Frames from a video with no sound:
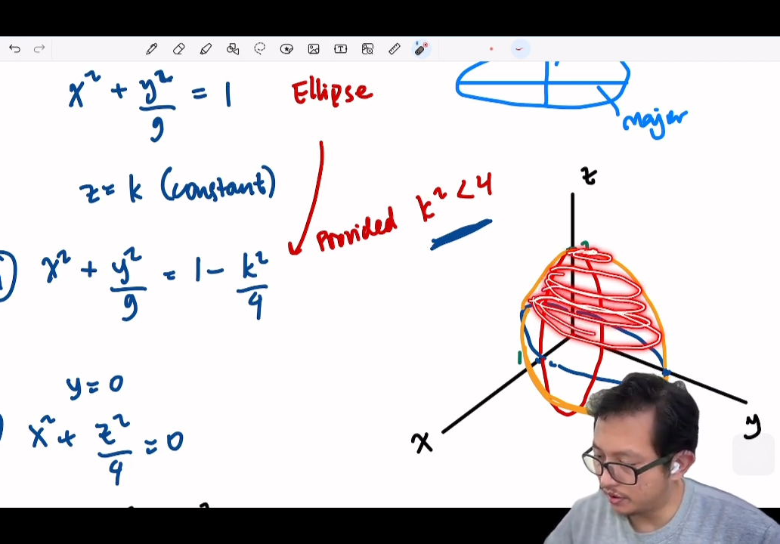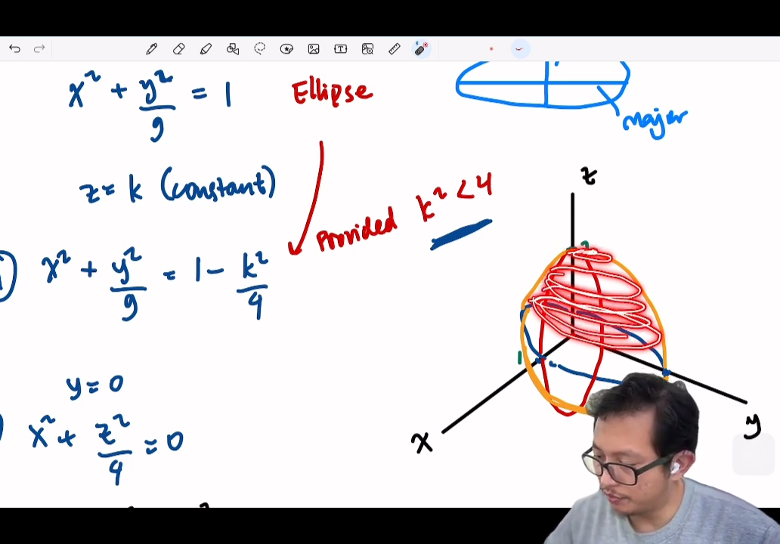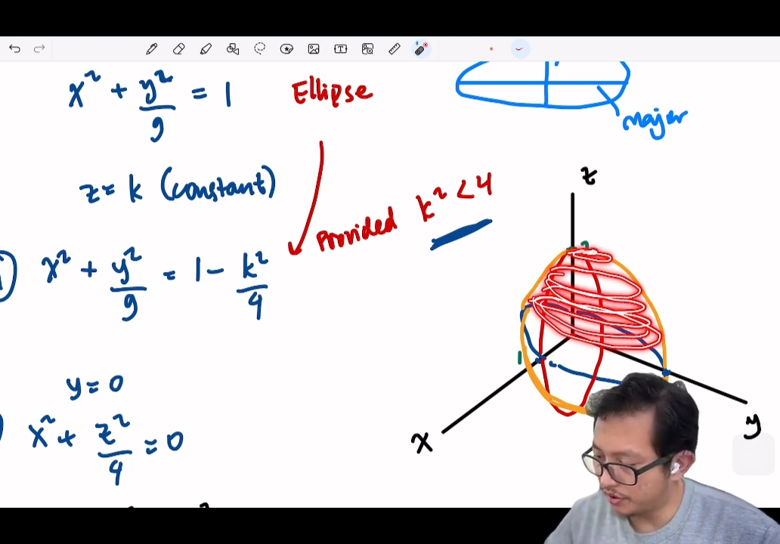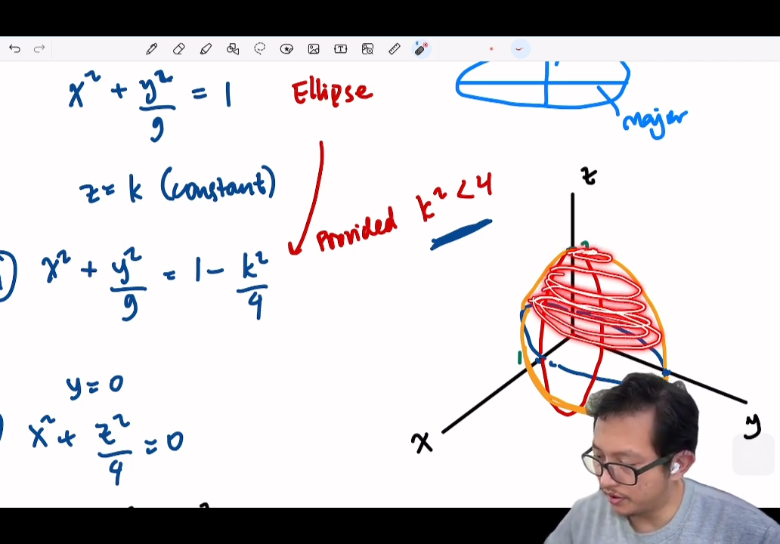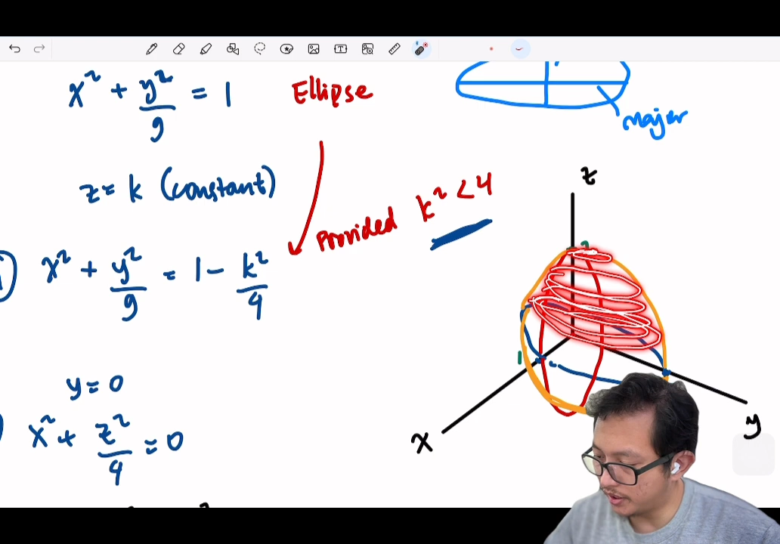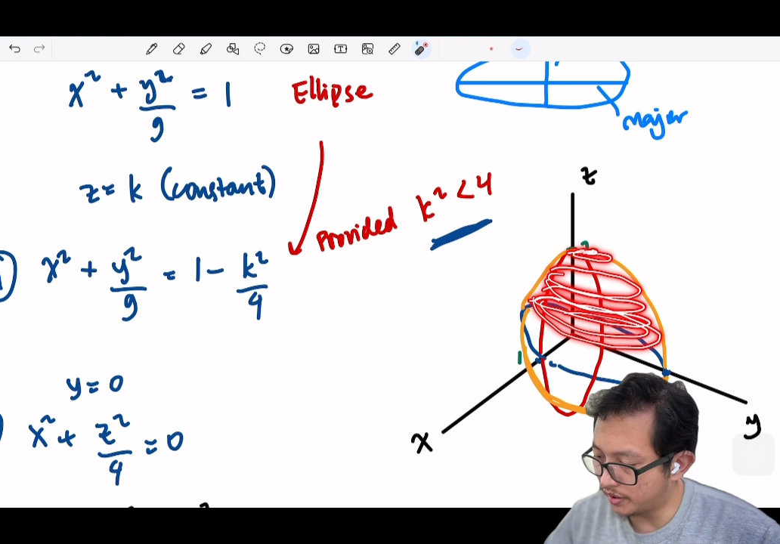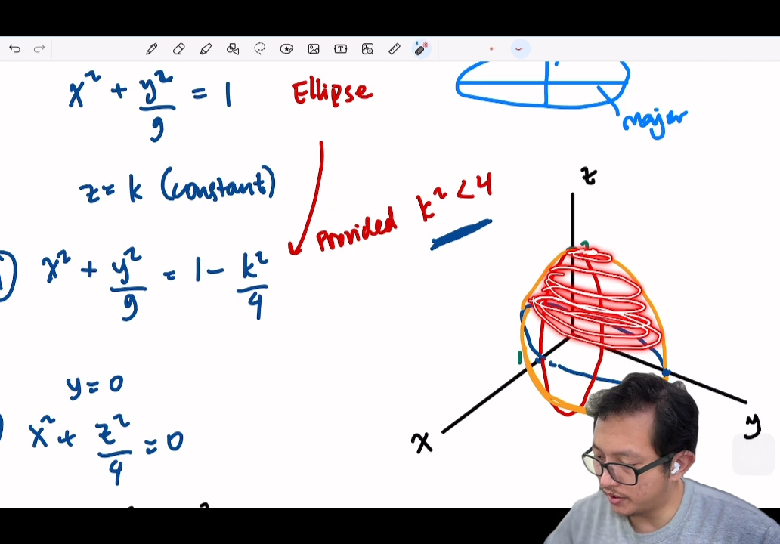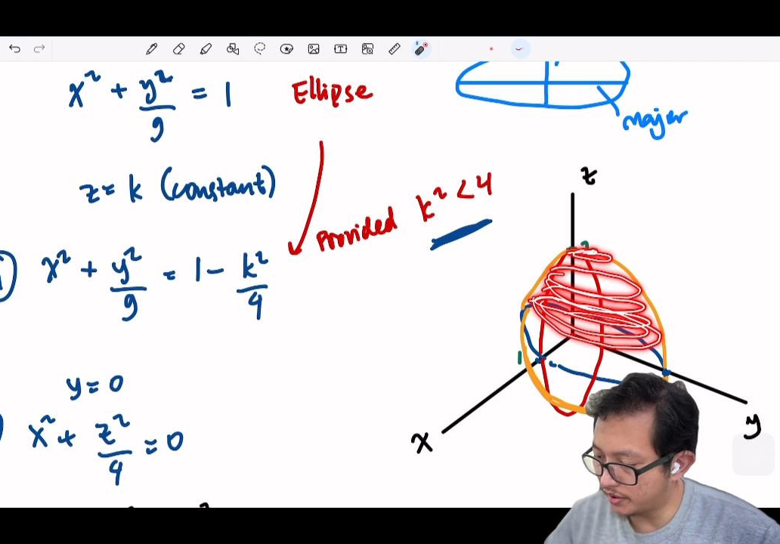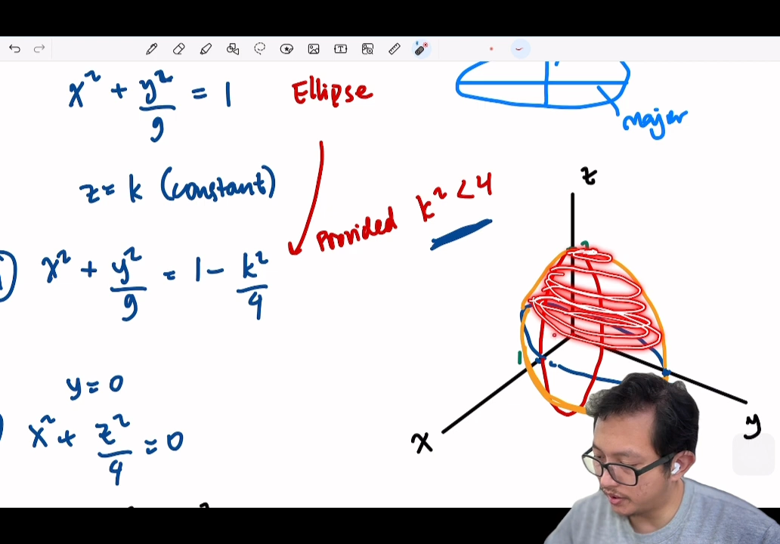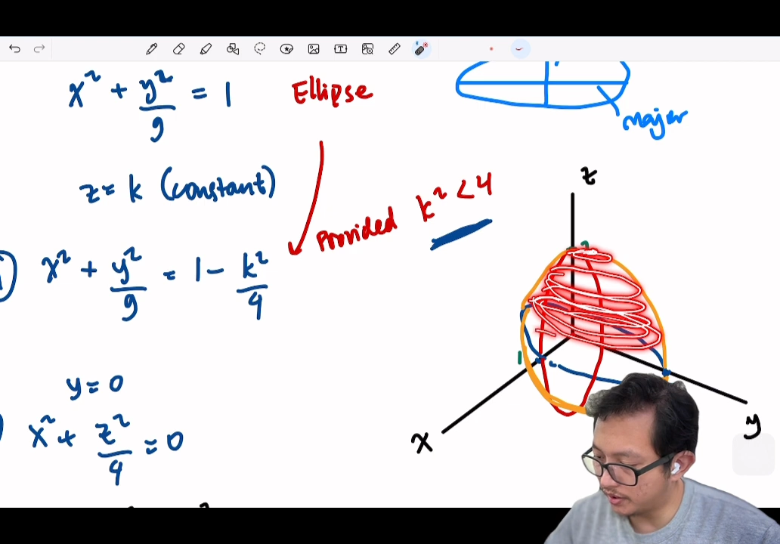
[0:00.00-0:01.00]
it means
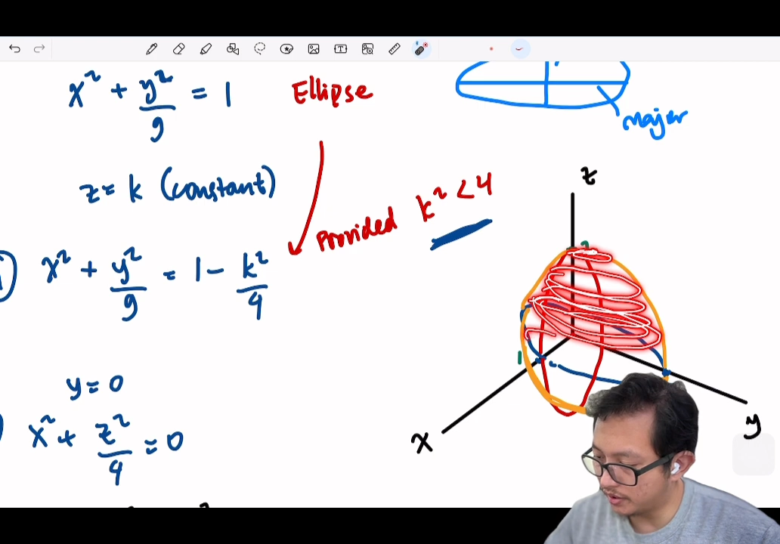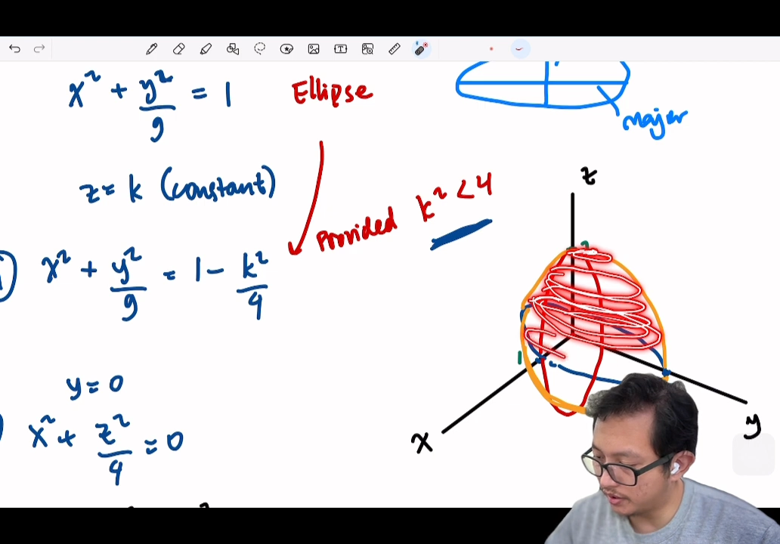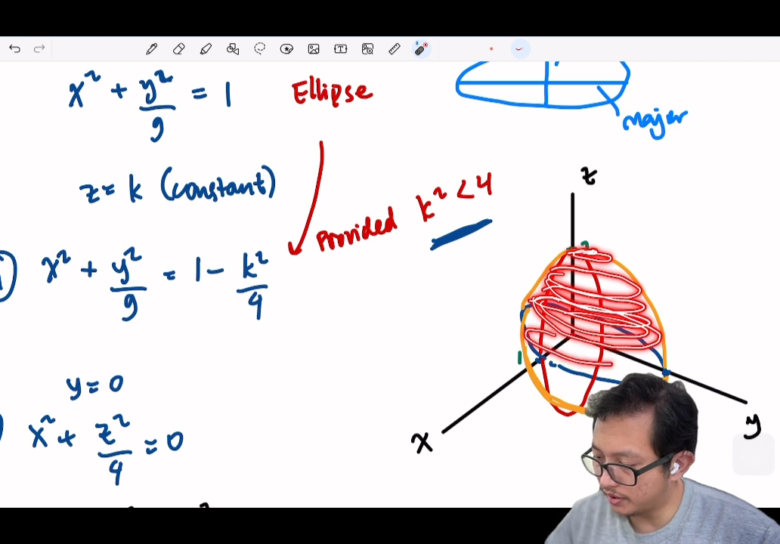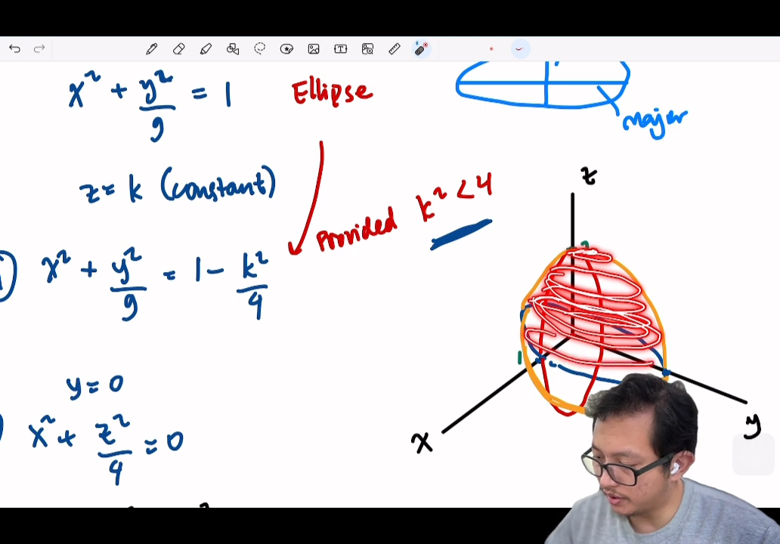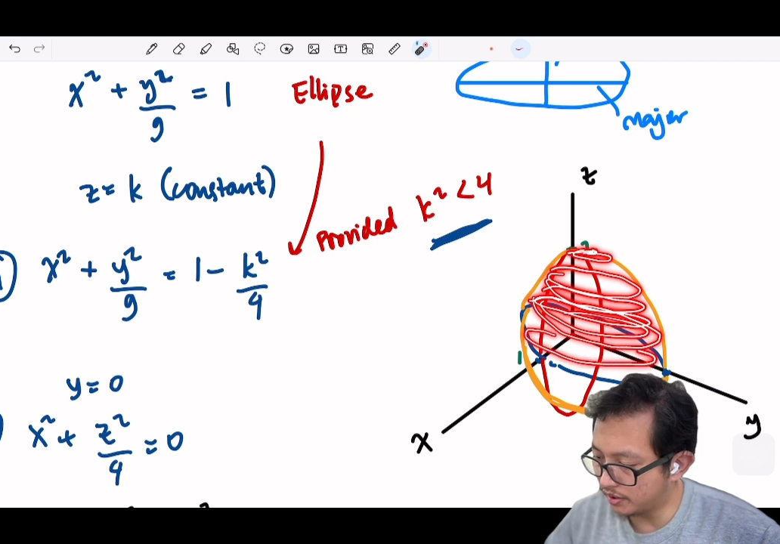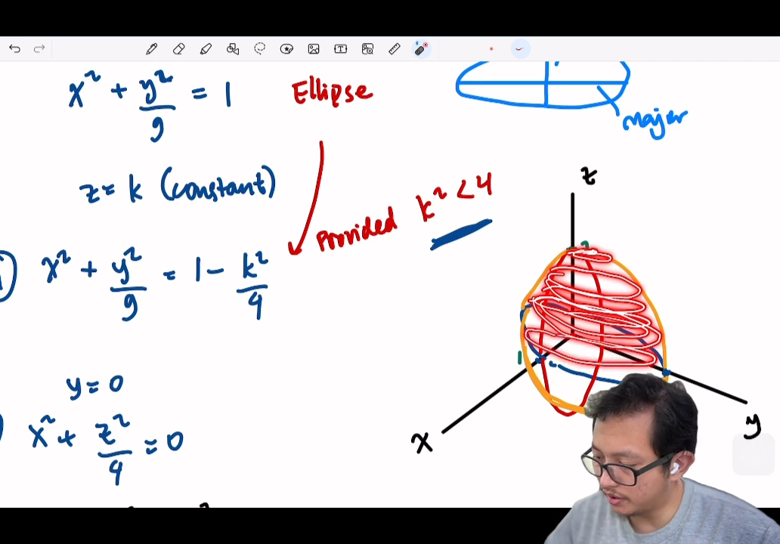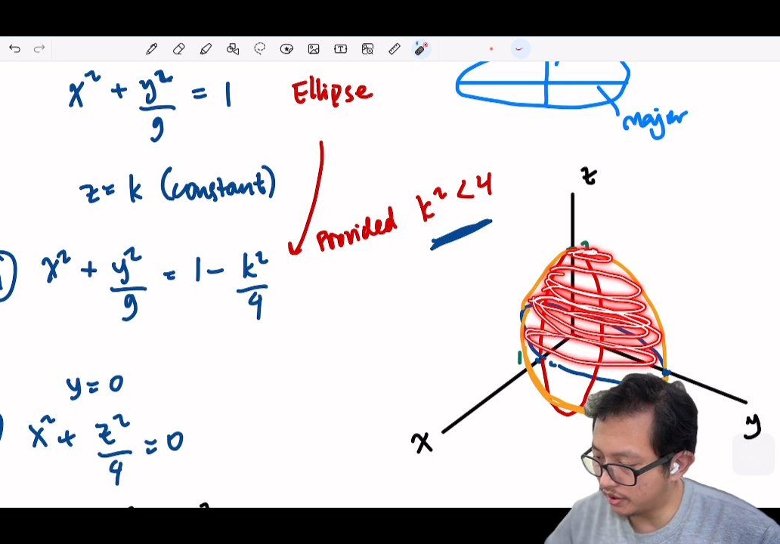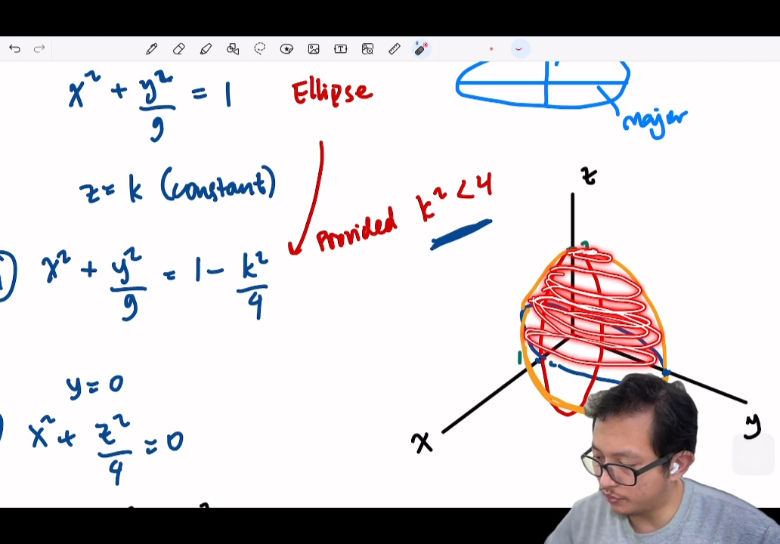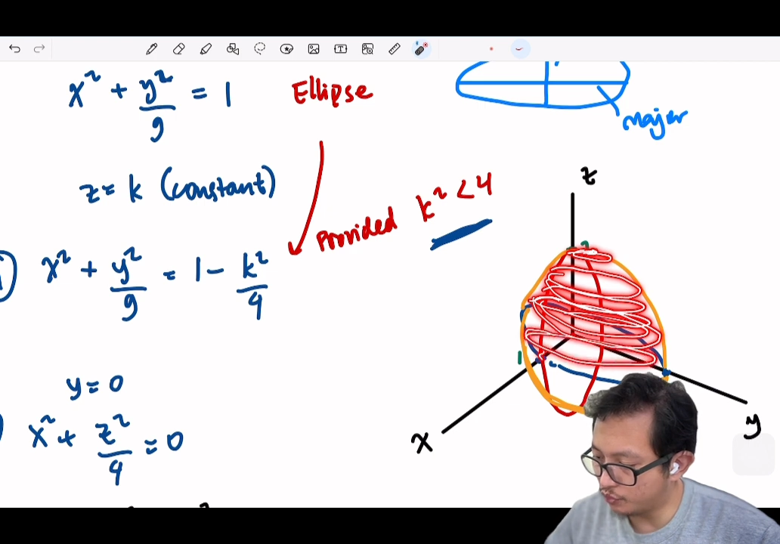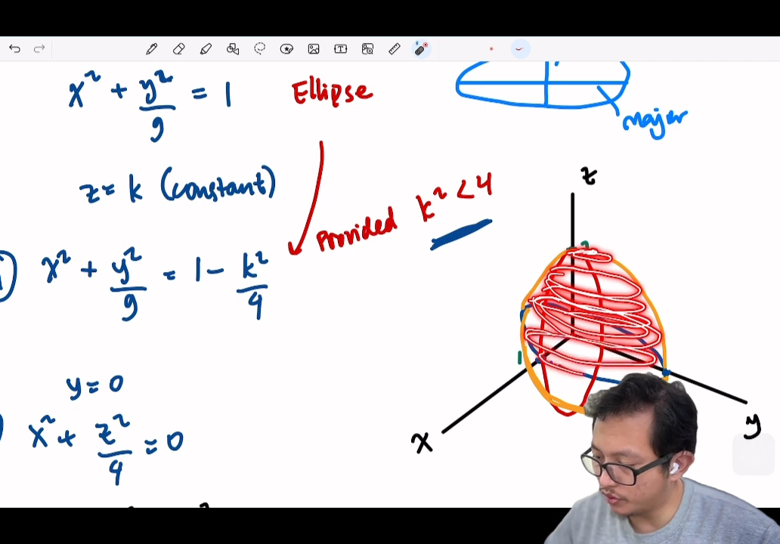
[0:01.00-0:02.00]
that
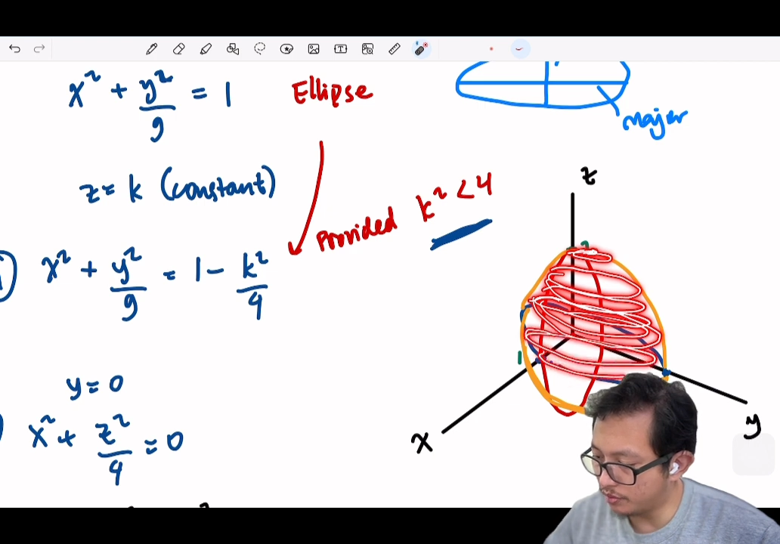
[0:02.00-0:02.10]
it